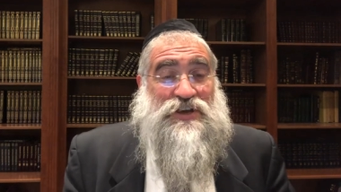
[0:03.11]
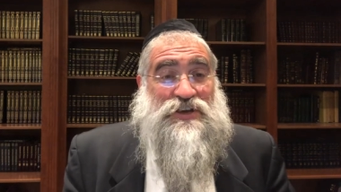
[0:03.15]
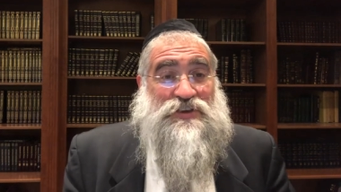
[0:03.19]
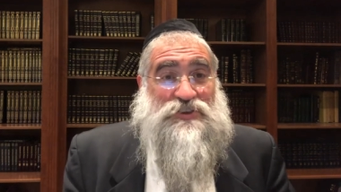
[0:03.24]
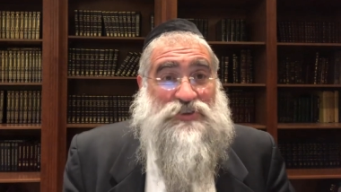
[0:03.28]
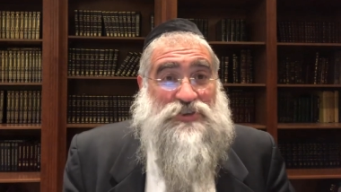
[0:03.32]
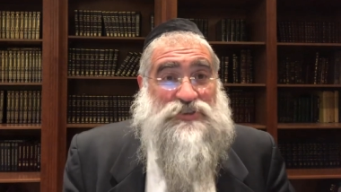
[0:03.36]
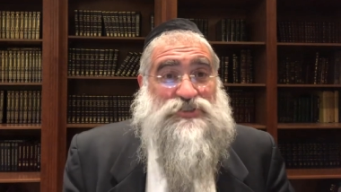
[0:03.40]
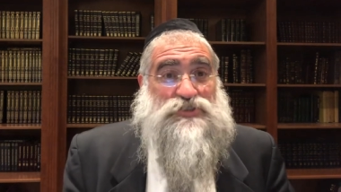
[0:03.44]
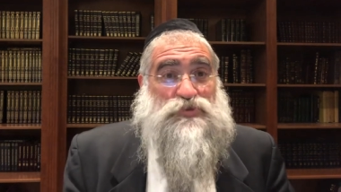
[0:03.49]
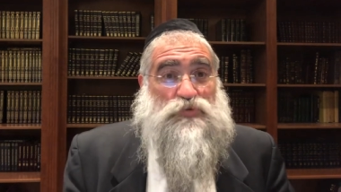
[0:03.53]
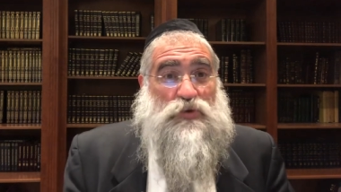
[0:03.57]

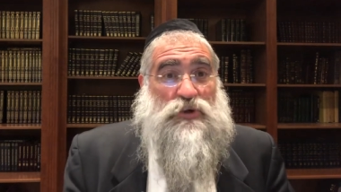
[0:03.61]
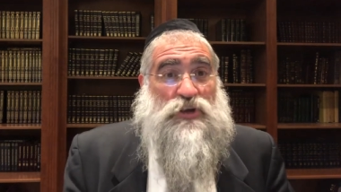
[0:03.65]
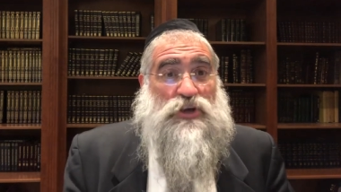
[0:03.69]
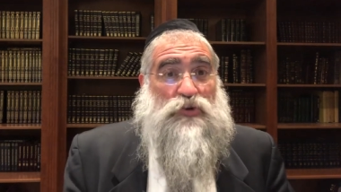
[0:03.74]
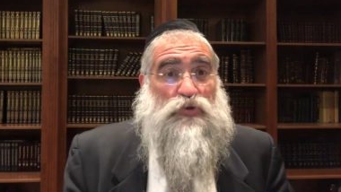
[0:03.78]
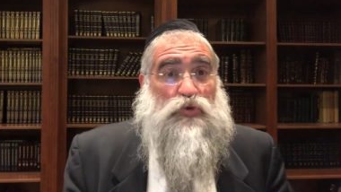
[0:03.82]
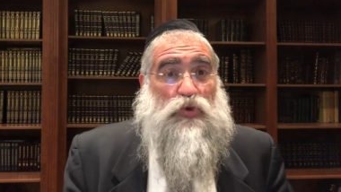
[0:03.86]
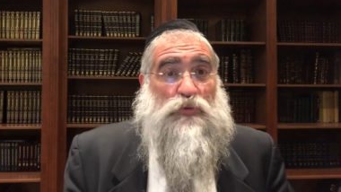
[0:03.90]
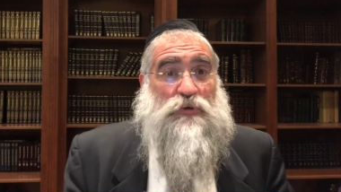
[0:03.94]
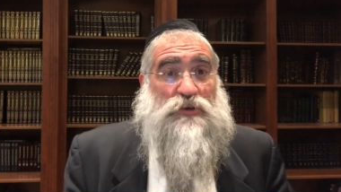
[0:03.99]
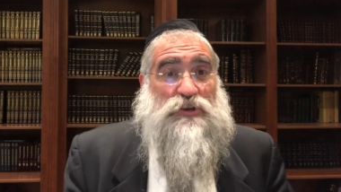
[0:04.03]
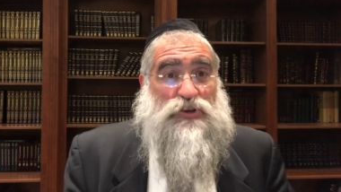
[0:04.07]
This week
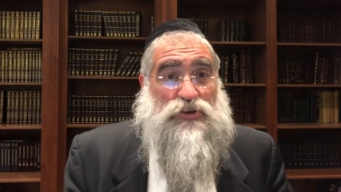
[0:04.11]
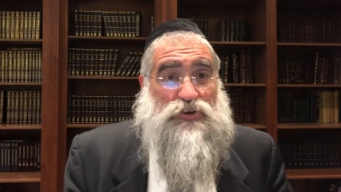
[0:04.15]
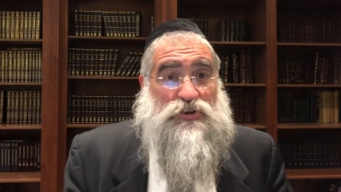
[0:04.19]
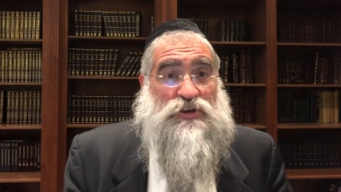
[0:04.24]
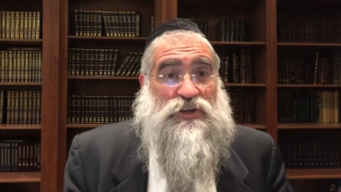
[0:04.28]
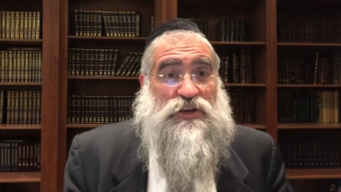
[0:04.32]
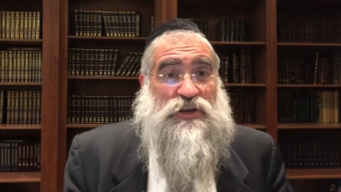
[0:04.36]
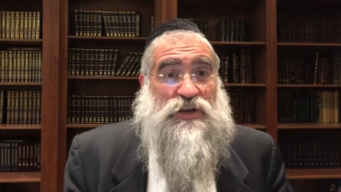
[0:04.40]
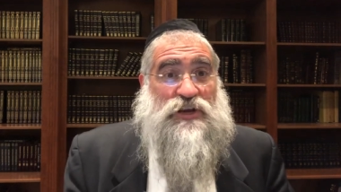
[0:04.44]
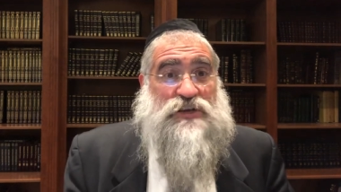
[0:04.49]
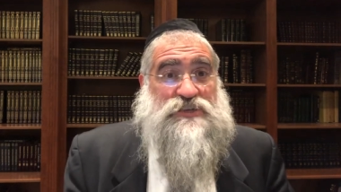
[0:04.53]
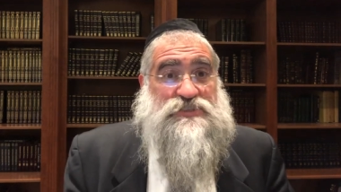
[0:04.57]
we'll be
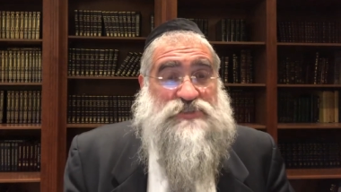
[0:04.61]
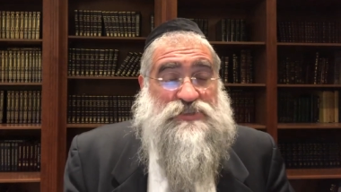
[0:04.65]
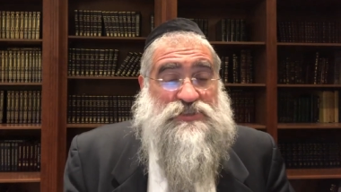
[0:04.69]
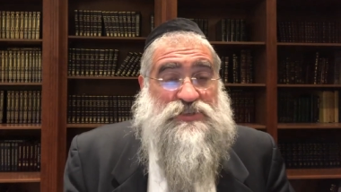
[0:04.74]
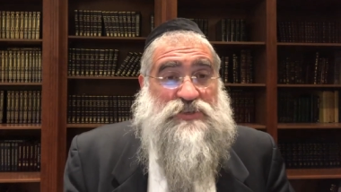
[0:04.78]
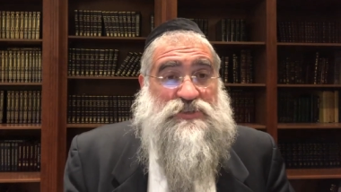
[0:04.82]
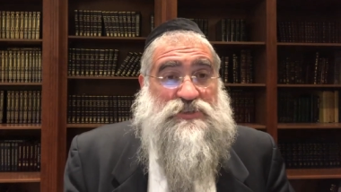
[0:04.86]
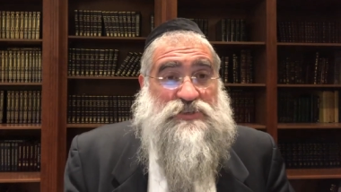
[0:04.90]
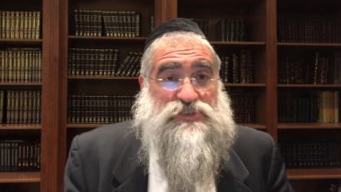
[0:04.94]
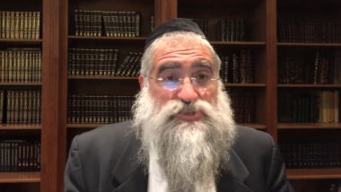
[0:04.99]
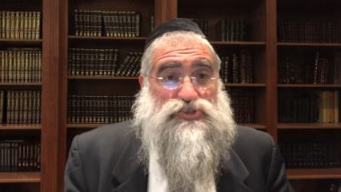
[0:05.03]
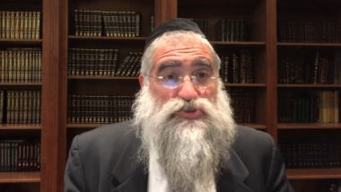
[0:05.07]
learning a
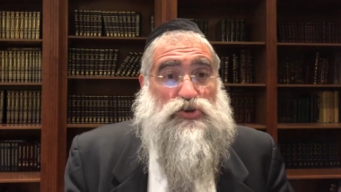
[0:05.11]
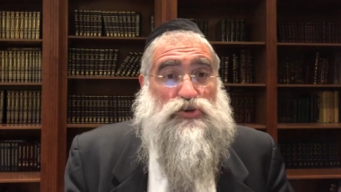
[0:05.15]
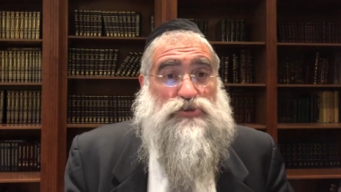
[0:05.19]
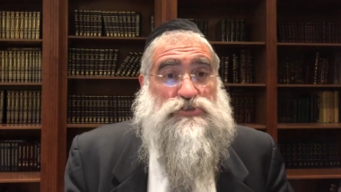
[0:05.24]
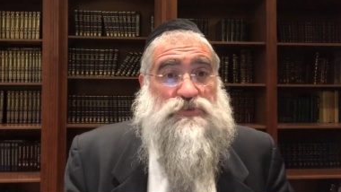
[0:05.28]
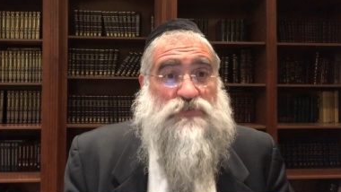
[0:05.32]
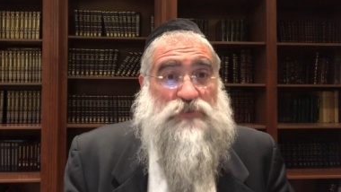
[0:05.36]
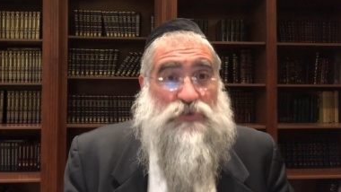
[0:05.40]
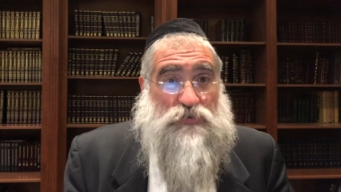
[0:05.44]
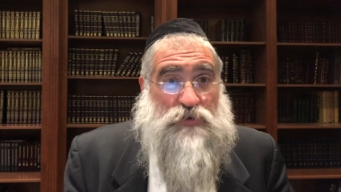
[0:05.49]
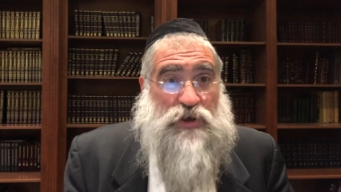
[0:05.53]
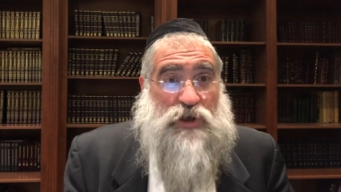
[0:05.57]
Chassidic discourse
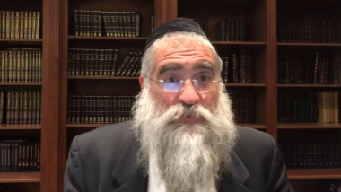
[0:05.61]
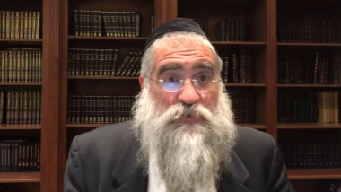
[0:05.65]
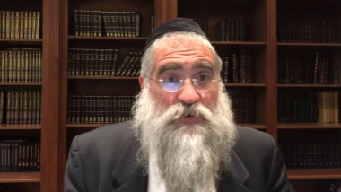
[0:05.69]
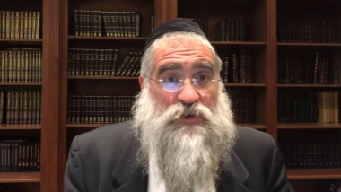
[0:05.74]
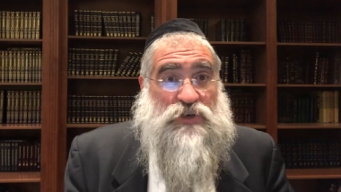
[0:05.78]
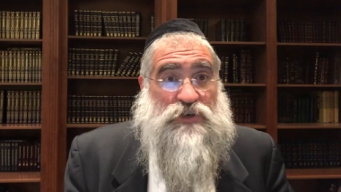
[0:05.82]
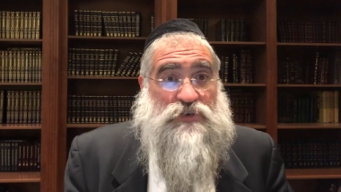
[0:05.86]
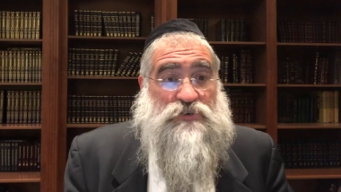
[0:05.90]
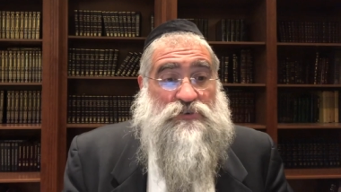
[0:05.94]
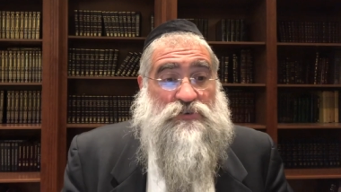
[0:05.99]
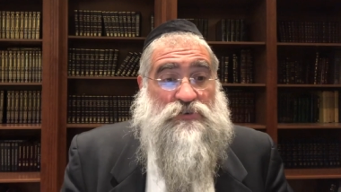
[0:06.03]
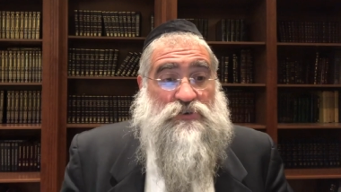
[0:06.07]
of the
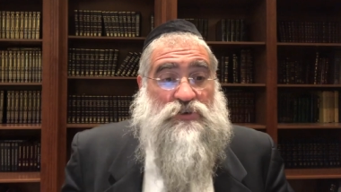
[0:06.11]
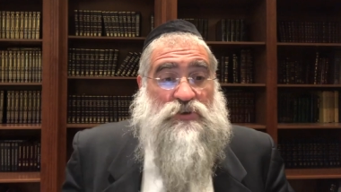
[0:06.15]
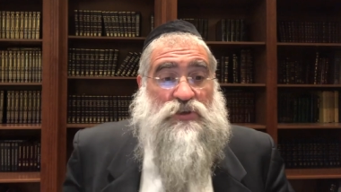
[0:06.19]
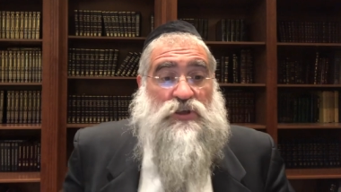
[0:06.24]
Rebbe